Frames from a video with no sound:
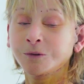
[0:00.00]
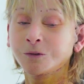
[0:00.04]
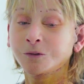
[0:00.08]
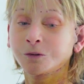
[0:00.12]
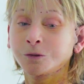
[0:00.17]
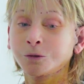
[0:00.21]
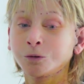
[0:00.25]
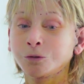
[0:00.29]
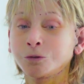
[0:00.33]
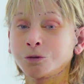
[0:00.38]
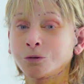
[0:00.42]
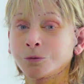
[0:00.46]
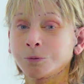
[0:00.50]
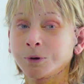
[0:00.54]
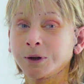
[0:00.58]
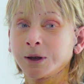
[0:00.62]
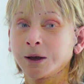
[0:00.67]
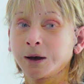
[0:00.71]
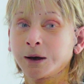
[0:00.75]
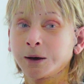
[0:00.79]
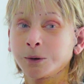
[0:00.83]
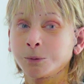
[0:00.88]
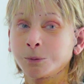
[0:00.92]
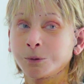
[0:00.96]
my
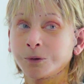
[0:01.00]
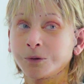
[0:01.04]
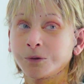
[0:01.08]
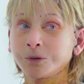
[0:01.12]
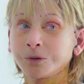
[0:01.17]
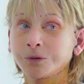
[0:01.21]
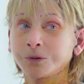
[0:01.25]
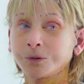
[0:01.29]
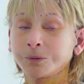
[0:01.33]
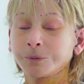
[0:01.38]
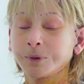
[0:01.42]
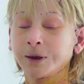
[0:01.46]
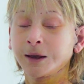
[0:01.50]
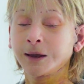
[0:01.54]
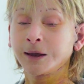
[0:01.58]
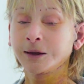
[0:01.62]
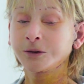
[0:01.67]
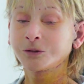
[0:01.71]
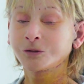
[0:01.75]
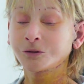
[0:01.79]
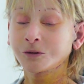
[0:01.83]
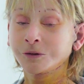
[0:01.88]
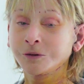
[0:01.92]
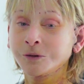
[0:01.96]
surgery, I was
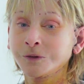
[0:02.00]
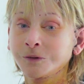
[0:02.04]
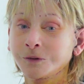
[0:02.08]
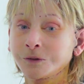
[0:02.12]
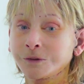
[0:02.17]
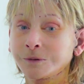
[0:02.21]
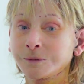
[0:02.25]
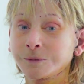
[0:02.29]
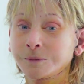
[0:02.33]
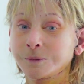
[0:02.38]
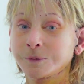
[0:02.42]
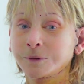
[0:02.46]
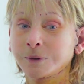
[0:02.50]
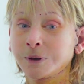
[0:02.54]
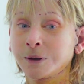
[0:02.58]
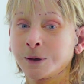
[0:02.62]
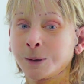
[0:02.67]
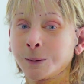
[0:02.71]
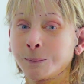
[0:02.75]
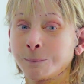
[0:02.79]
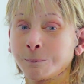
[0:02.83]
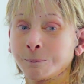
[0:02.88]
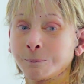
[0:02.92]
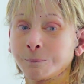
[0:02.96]
anxious.
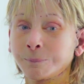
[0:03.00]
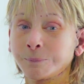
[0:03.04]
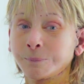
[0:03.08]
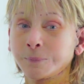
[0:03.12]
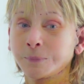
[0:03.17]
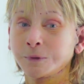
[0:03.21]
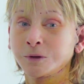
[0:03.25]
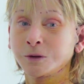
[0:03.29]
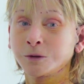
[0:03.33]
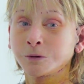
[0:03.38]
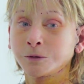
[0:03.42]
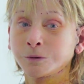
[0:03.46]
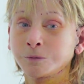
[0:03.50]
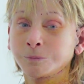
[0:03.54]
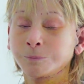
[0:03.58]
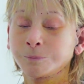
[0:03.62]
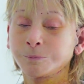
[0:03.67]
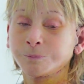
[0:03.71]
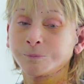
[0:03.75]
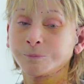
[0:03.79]
Um, your